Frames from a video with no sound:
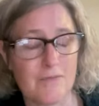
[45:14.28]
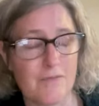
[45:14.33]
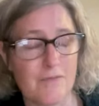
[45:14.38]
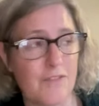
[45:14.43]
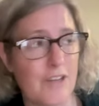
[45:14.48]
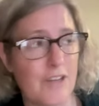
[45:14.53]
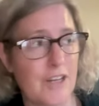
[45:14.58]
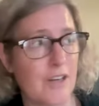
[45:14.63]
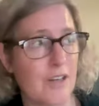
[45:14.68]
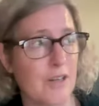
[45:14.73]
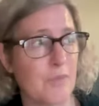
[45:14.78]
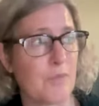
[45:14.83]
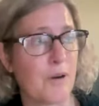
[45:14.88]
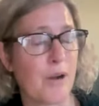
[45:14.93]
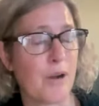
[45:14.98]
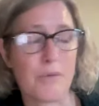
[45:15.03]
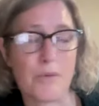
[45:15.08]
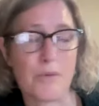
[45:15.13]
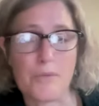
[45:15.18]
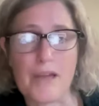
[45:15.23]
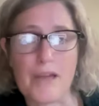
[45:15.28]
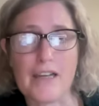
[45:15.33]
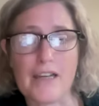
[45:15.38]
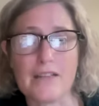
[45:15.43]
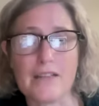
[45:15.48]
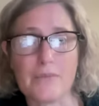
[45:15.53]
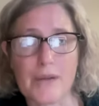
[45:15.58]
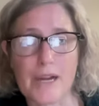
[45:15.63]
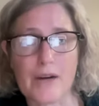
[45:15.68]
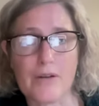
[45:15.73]
very
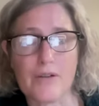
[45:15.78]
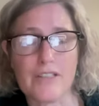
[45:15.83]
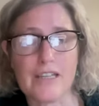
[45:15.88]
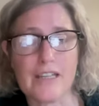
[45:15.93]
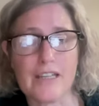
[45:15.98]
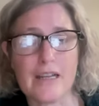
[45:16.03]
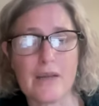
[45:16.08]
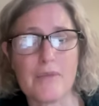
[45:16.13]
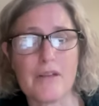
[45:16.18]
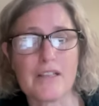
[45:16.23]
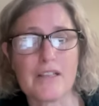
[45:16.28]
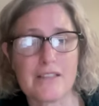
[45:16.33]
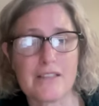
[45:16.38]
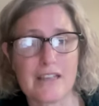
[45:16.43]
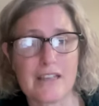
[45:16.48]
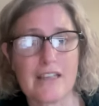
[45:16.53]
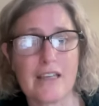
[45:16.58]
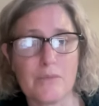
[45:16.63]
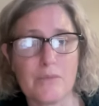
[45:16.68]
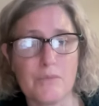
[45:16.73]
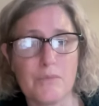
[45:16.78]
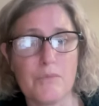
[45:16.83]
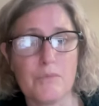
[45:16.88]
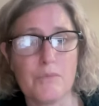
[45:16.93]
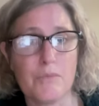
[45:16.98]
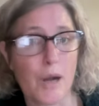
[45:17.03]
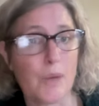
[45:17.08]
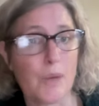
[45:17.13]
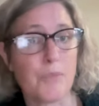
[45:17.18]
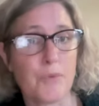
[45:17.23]
problematic power dynamics that can
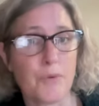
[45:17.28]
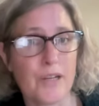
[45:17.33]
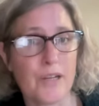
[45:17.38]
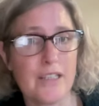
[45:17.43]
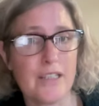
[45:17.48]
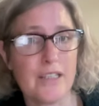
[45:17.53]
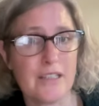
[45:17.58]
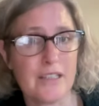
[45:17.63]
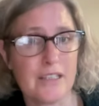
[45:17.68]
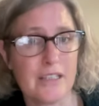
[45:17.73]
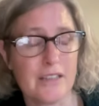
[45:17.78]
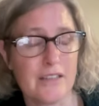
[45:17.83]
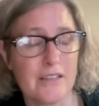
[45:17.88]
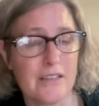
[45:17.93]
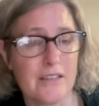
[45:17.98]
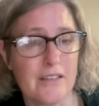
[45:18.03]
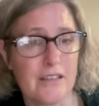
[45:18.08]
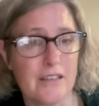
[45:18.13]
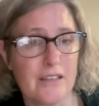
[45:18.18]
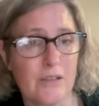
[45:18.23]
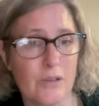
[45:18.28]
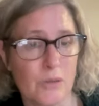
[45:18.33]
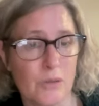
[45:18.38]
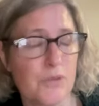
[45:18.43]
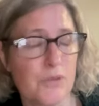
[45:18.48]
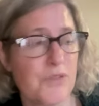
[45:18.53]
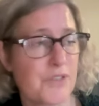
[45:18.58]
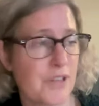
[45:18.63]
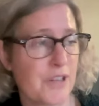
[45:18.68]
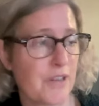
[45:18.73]
operate in the
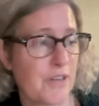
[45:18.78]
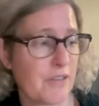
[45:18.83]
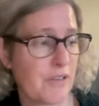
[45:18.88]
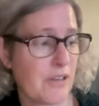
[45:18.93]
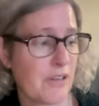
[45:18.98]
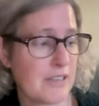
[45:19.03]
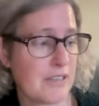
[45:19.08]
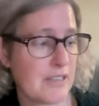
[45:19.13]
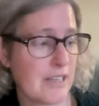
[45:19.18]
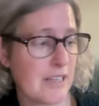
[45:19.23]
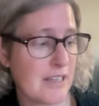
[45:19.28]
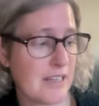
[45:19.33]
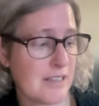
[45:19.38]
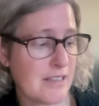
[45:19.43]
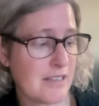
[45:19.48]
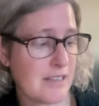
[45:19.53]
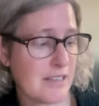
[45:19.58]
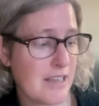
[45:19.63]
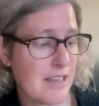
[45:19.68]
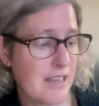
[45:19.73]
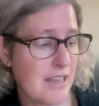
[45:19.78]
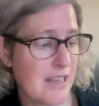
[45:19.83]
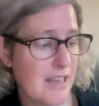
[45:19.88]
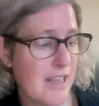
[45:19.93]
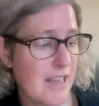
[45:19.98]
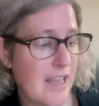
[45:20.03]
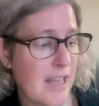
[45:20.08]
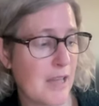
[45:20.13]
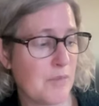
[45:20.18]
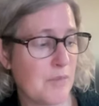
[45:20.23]
global south context
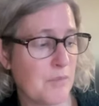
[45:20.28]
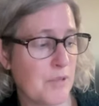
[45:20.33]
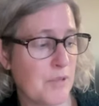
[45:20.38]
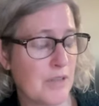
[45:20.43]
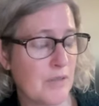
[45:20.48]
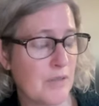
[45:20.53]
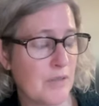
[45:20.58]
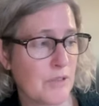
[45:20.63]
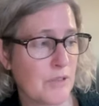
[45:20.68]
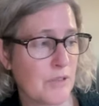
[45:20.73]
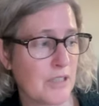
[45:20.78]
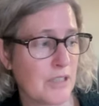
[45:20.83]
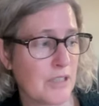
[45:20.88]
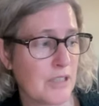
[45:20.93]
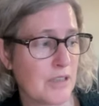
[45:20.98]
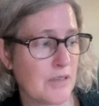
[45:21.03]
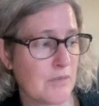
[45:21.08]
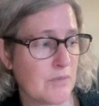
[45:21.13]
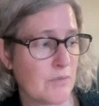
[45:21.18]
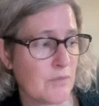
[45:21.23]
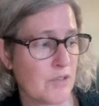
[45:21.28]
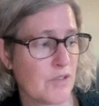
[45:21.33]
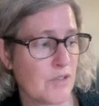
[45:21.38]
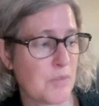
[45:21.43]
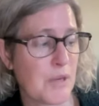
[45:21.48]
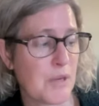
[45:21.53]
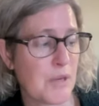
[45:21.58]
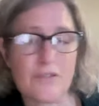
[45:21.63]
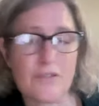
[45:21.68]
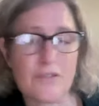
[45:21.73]
and being really
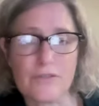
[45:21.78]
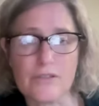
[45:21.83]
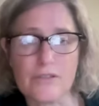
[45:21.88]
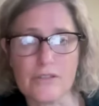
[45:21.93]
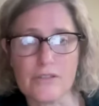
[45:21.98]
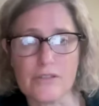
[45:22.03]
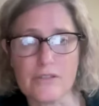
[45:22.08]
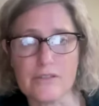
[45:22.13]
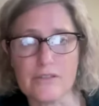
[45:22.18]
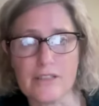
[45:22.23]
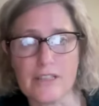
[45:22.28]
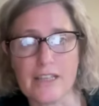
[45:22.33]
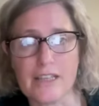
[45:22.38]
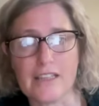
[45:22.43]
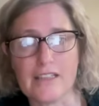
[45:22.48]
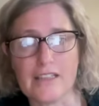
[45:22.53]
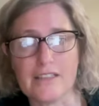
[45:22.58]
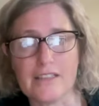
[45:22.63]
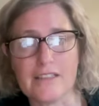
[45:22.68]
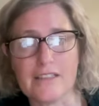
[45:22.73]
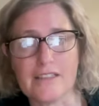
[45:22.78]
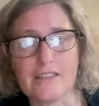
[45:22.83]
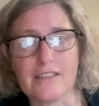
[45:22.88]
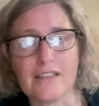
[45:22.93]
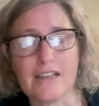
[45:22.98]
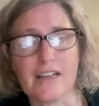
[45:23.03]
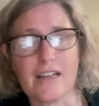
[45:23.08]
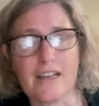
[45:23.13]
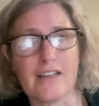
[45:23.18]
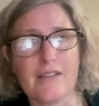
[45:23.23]
respectful and
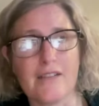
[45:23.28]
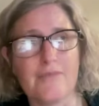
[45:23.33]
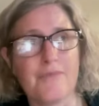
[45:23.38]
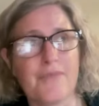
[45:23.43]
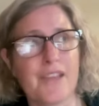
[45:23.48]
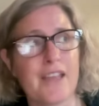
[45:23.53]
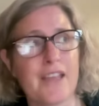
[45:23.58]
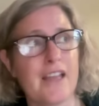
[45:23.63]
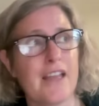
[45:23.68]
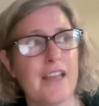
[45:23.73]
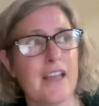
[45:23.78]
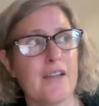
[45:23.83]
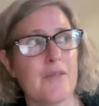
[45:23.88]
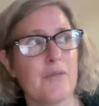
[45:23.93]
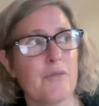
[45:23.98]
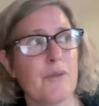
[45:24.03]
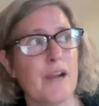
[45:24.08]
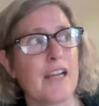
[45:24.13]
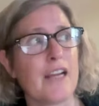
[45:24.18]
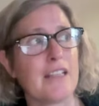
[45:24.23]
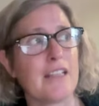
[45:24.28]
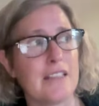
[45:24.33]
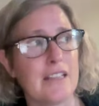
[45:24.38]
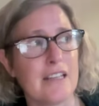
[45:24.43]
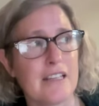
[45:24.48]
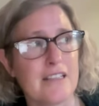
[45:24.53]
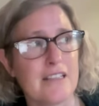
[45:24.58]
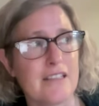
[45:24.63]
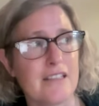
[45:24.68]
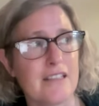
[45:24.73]
um,
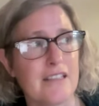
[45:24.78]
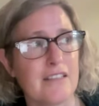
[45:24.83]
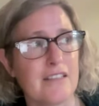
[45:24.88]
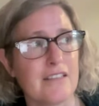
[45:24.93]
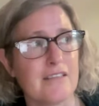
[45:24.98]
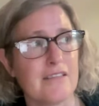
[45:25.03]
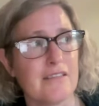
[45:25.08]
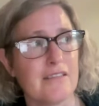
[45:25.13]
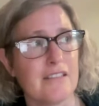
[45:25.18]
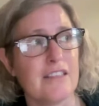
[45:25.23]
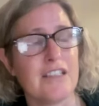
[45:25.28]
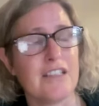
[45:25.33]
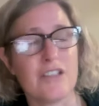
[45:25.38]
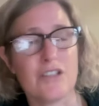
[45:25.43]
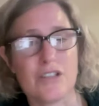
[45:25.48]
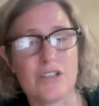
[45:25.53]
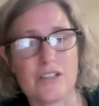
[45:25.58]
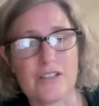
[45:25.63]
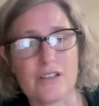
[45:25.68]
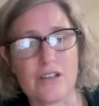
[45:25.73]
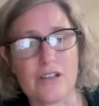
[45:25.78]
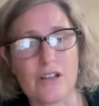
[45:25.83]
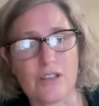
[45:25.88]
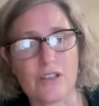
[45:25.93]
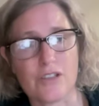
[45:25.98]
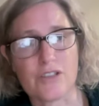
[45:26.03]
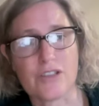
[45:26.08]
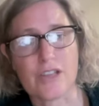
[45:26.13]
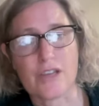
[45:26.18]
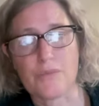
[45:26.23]
recognizing indigenous
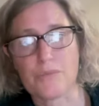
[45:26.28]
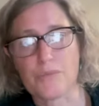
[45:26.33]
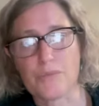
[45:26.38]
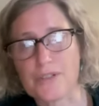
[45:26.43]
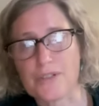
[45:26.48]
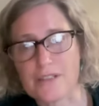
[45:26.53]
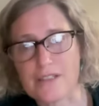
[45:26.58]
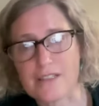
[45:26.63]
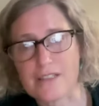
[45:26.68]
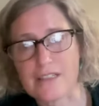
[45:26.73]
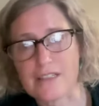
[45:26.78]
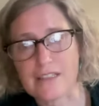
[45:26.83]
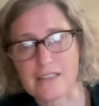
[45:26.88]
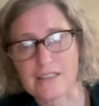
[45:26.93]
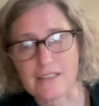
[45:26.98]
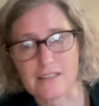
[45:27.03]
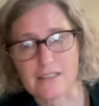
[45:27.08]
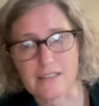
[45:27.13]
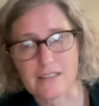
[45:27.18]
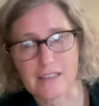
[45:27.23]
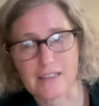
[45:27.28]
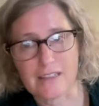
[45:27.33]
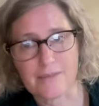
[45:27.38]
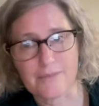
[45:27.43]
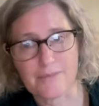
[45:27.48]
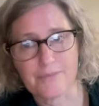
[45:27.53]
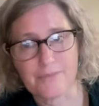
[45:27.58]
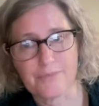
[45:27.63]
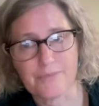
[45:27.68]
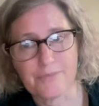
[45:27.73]
knowledge that preceded
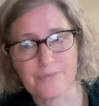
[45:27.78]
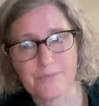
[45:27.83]
um,